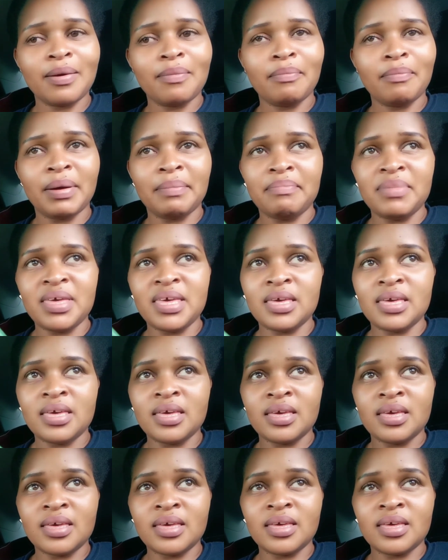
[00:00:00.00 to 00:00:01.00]

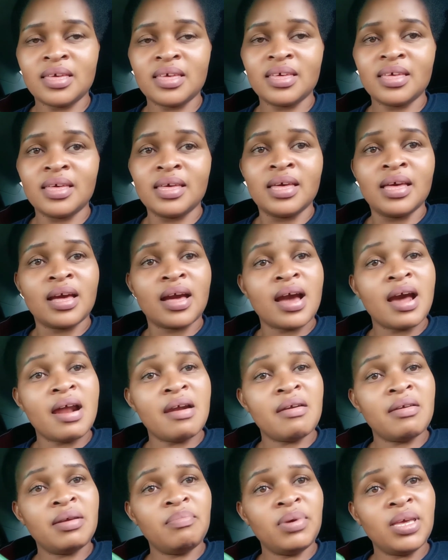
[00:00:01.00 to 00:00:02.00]
mommy
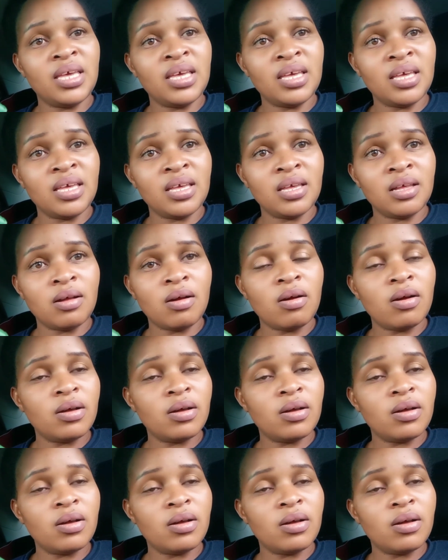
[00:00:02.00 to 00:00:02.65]
carry me